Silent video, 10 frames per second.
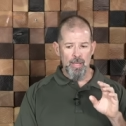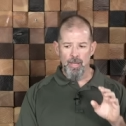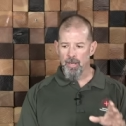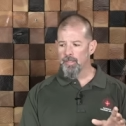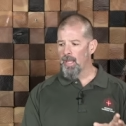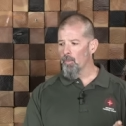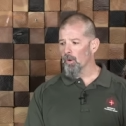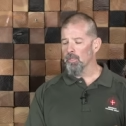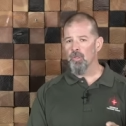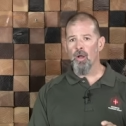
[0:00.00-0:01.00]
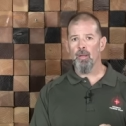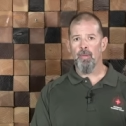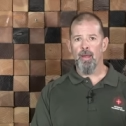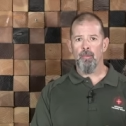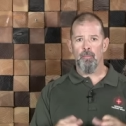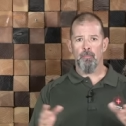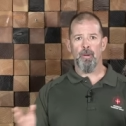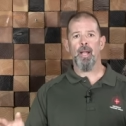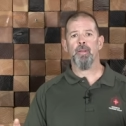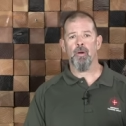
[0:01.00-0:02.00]
Here today we're going to talk about
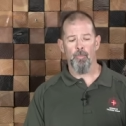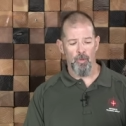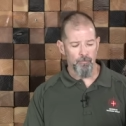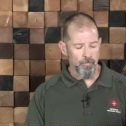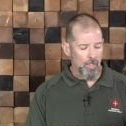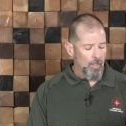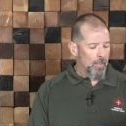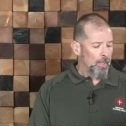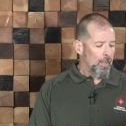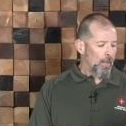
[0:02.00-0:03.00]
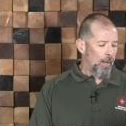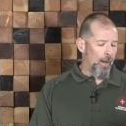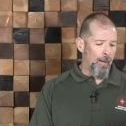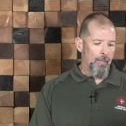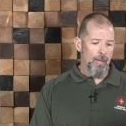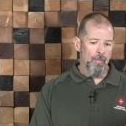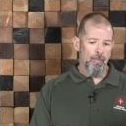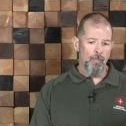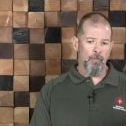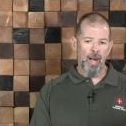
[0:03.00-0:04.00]
body armor. Uh,
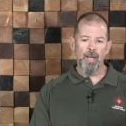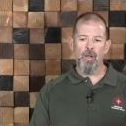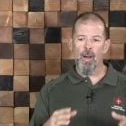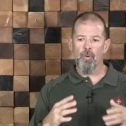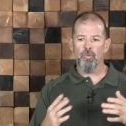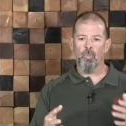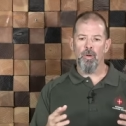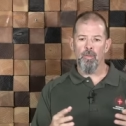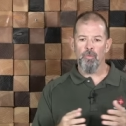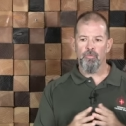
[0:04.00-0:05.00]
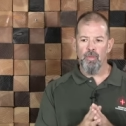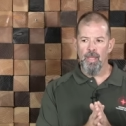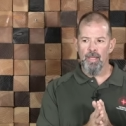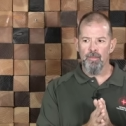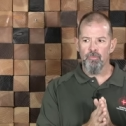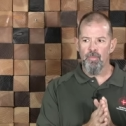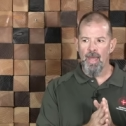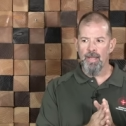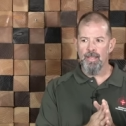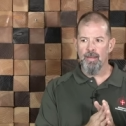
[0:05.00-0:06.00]
body armor is one of those things
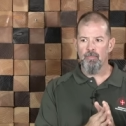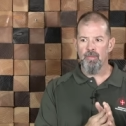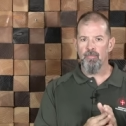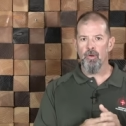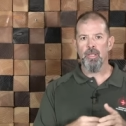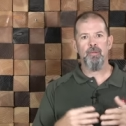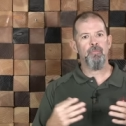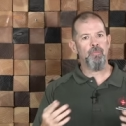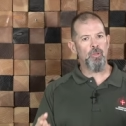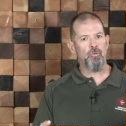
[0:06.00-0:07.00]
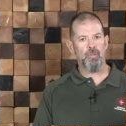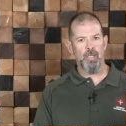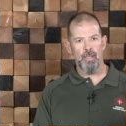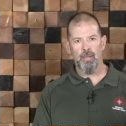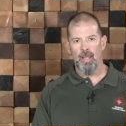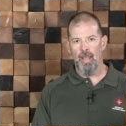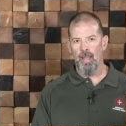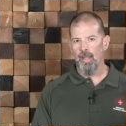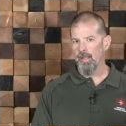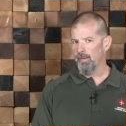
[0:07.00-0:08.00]
that can be very confusing
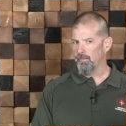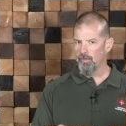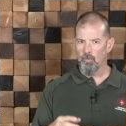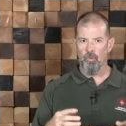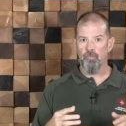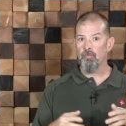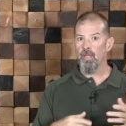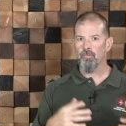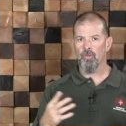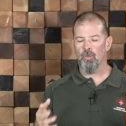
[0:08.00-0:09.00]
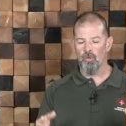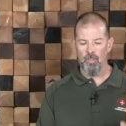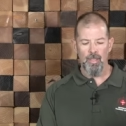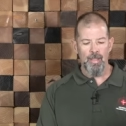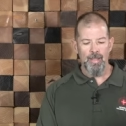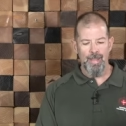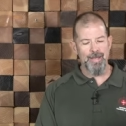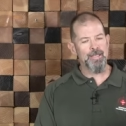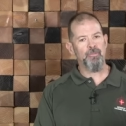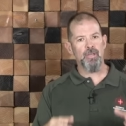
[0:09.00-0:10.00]
and almost mystical, and
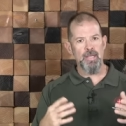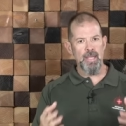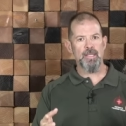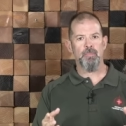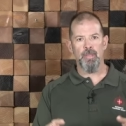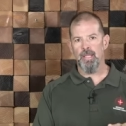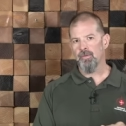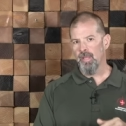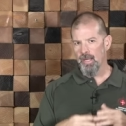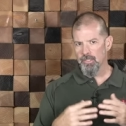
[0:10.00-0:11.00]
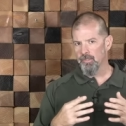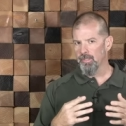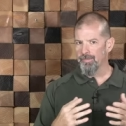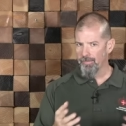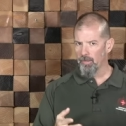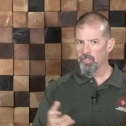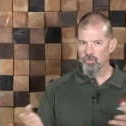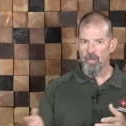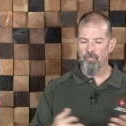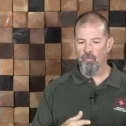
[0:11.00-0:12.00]
it doesn't need to be. It's actually fairly
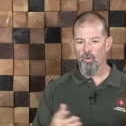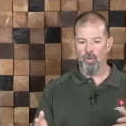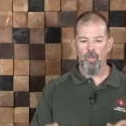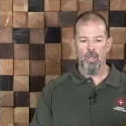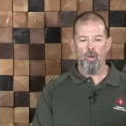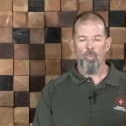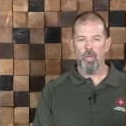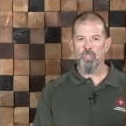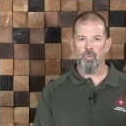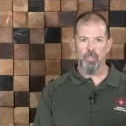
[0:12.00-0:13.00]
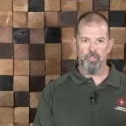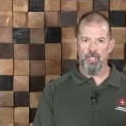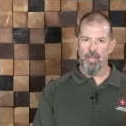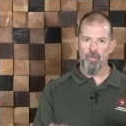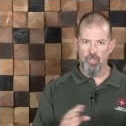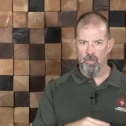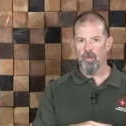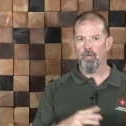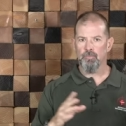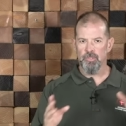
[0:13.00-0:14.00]
straightforward once you understand the
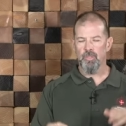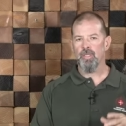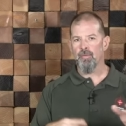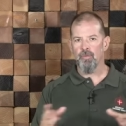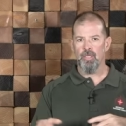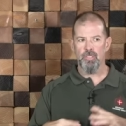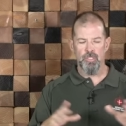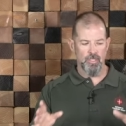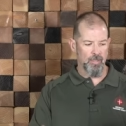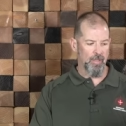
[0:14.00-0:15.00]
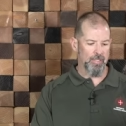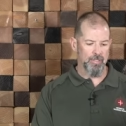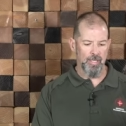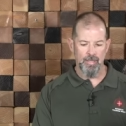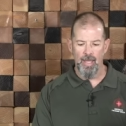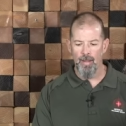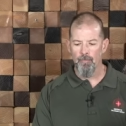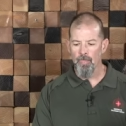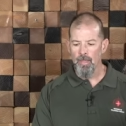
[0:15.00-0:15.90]
terms and the definitions and things like that.